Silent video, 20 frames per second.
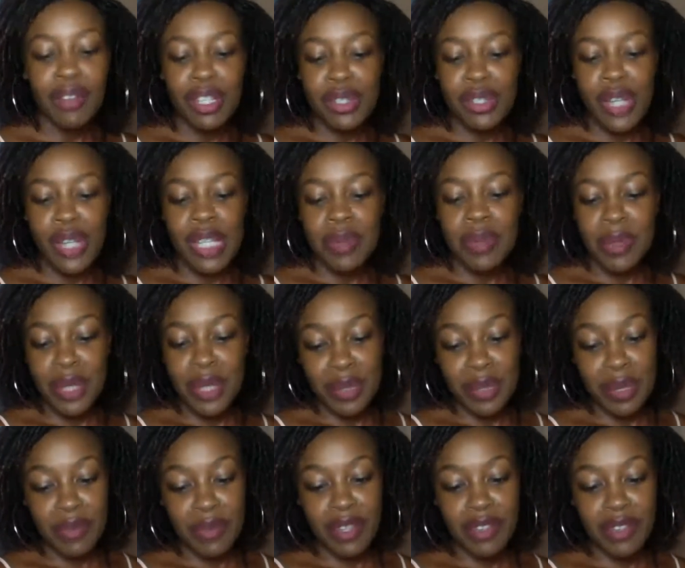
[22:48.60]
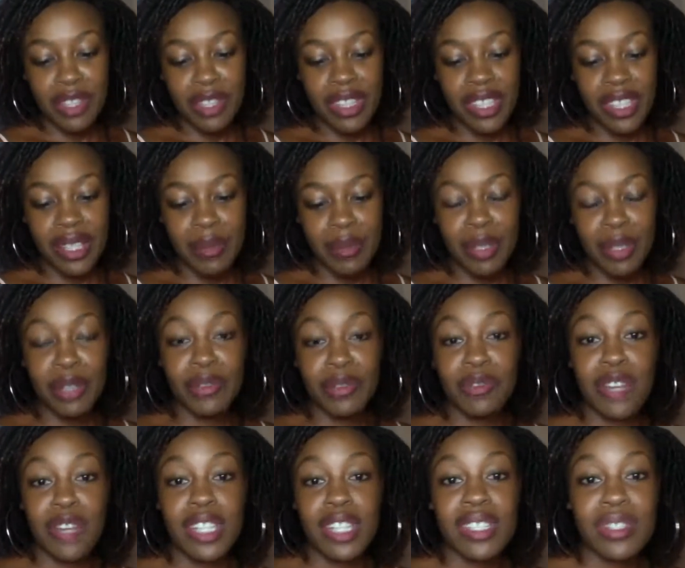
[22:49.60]
Rachel asked me what's my favorite thing about
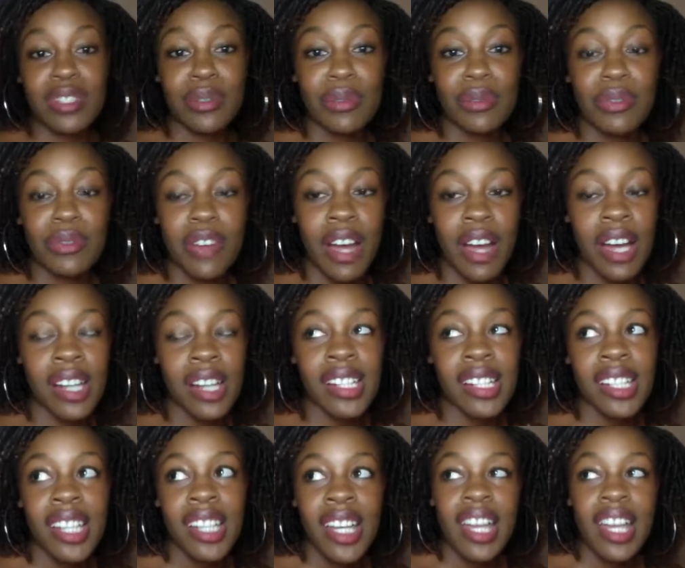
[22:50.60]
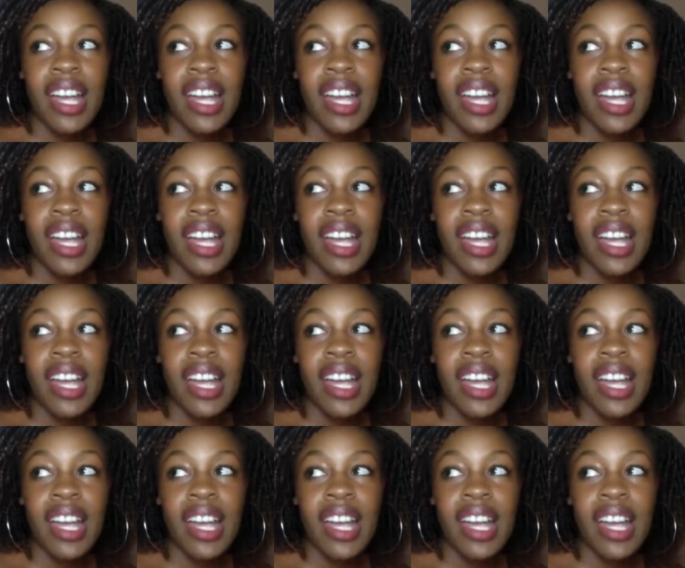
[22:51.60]
France so far.